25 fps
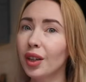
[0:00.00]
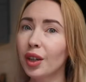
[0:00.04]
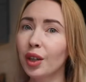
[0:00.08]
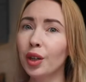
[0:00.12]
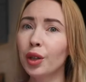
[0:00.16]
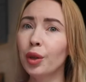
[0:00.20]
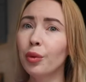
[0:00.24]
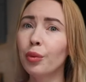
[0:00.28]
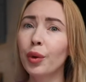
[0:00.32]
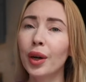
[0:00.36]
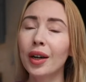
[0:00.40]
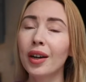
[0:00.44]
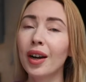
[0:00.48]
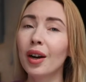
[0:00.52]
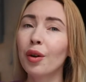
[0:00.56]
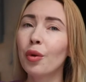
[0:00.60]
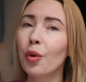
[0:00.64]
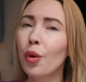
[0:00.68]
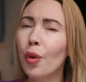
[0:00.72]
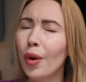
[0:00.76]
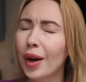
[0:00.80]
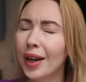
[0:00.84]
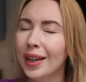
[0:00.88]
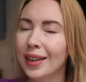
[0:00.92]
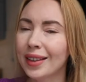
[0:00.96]
you were
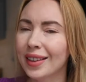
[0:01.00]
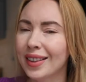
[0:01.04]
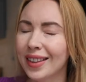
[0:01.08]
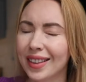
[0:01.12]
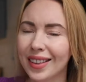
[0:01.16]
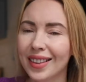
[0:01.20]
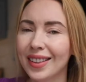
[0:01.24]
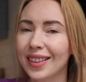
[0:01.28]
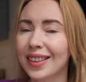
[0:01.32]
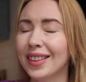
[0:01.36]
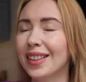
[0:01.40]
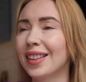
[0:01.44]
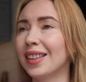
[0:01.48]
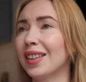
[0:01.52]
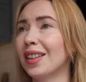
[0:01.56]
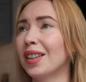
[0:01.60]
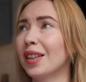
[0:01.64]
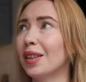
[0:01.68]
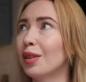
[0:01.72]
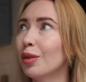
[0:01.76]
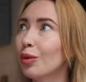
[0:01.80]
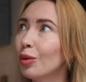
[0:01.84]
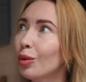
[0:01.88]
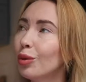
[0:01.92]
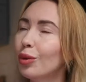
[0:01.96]
acquainted
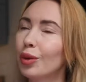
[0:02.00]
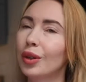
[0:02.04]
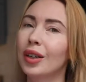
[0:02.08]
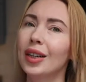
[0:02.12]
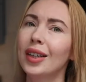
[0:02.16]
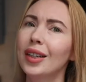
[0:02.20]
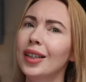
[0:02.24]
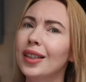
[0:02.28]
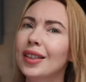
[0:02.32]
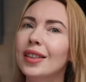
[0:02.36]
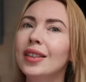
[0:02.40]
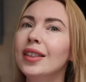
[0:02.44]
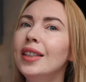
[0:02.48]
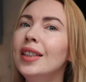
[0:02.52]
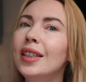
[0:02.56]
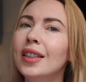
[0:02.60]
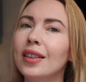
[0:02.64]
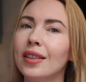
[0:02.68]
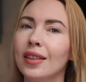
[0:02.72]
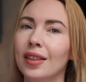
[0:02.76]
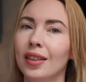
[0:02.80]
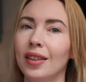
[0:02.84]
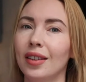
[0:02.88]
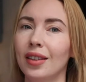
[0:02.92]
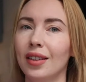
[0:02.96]
uh, to
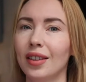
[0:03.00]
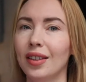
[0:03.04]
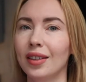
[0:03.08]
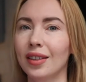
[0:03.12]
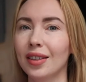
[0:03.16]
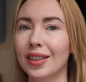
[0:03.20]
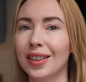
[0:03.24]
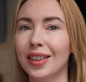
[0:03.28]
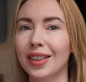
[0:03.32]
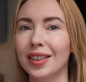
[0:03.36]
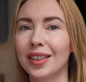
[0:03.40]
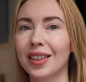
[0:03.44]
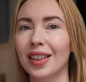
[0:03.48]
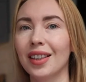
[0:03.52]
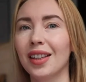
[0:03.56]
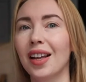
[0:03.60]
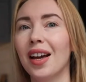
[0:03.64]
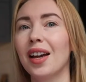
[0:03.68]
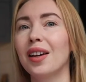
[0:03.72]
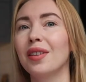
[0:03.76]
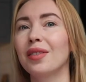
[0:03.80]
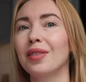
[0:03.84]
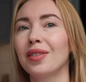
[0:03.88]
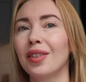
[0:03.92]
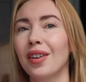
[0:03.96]
did in this
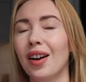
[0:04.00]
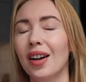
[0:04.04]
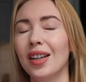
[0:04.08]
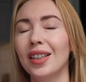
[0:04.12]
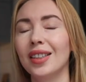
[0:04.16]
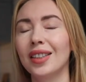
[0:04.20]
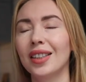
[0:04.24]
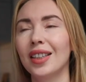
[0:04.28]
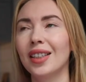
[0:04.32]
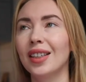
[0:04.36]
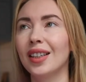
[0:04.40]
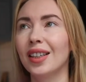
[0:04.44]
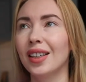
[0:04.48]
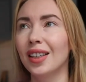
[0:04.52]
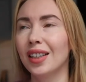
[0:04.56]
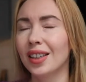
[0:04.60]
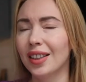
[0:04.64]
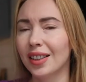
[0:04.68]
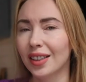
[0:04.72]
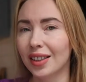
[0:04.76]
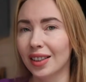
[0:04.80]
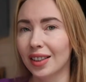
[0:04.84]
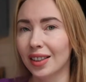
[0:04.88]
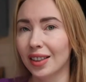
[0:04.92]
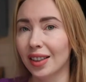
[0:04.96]
life. I think
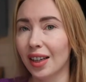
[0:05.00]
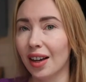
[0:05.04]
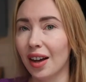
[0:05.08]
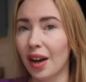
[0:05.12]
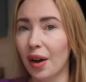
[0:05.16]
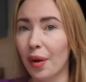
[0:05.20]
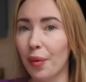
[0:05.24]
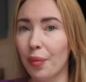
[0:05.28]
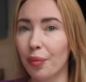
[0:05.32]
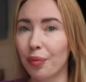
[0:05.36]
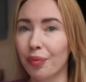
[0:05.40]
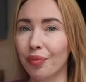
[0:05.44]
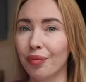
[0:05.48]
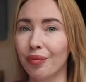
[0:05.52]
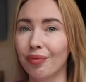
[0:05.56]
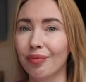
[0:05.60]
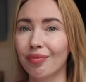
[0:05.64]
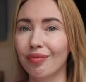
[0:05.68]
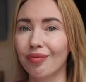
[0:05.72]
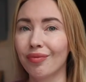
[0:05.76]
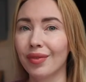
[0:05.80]
it's um,